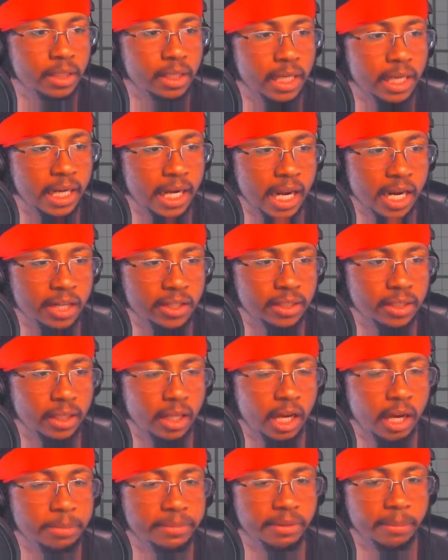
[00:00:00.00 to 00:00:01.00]
Kind of just
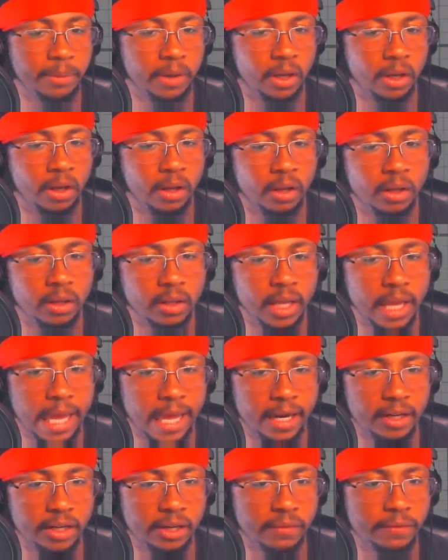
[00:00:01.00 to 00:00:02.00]
lobs the ball
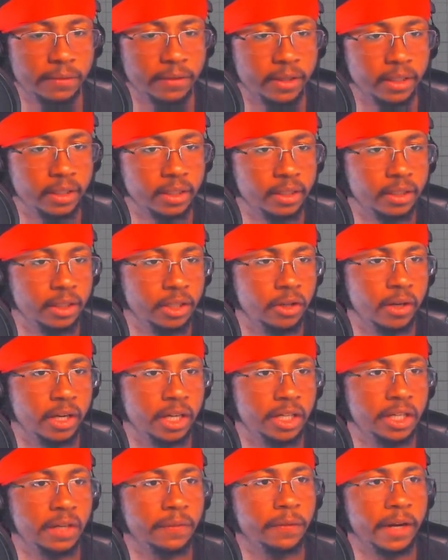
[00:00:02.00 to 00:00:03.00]
and a different, you know, at a
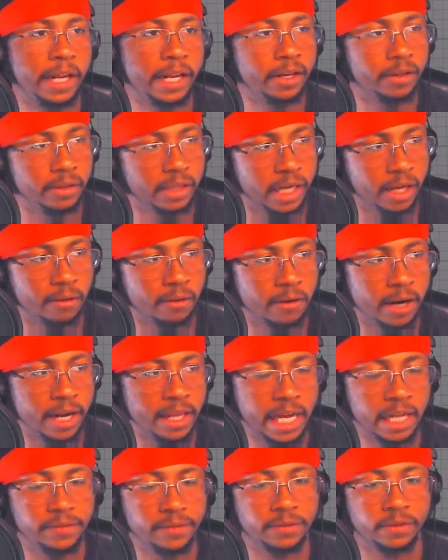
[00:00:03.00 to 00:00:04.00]
different angle now, right?
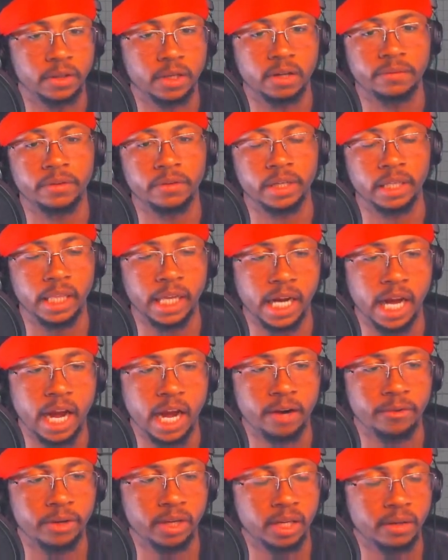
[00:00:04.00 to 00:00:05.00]
That's for covering like high
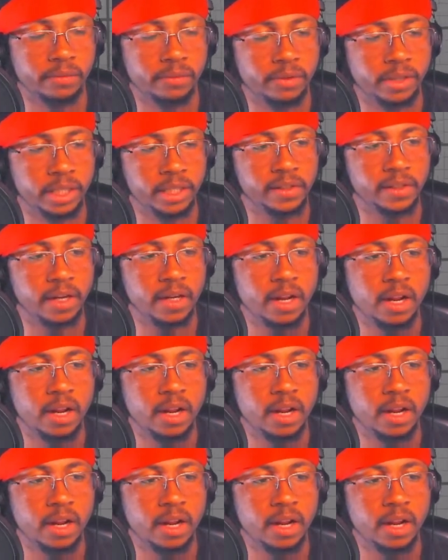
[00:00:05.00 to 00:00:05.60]
recoveries,